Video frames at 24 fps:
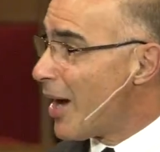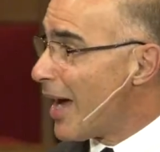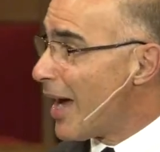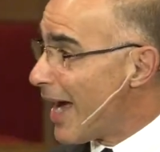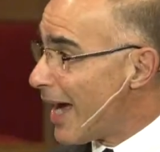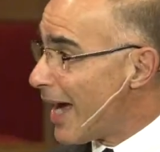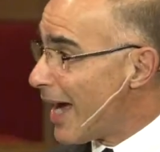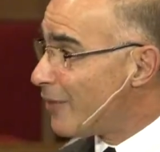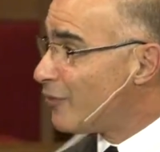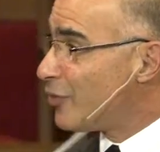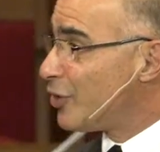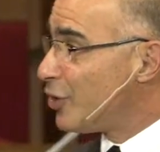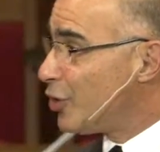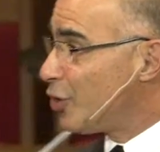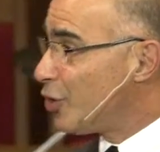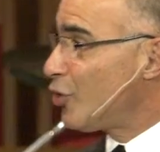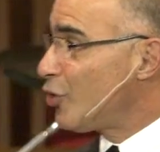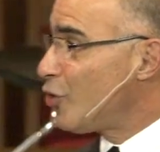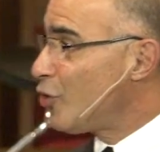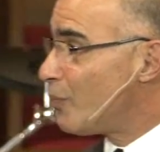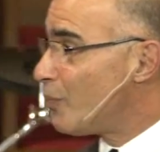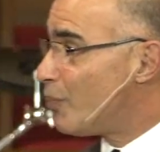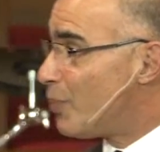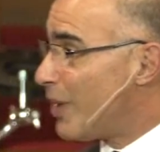Have
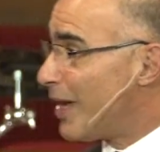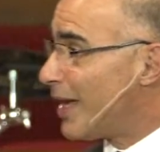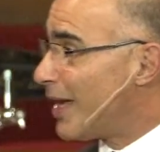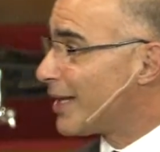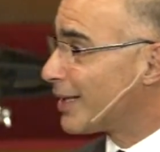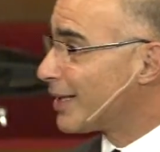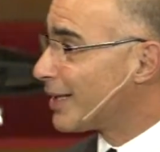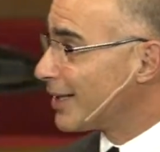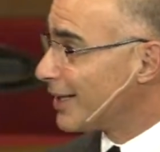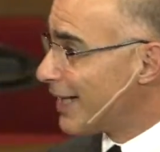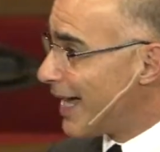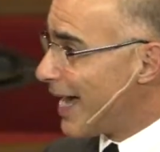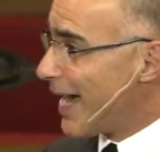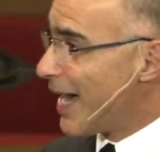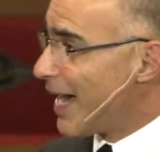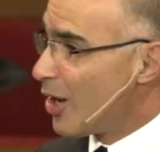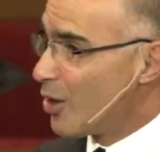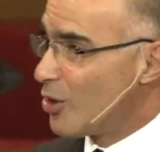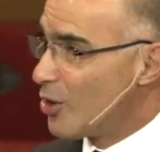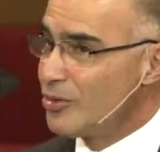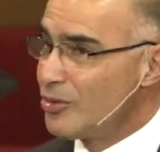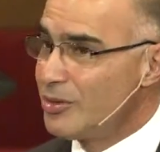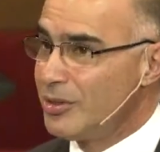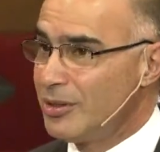you been
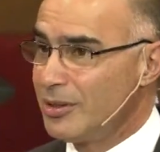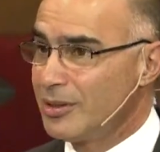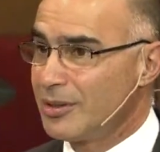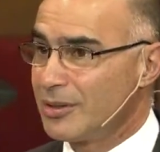loud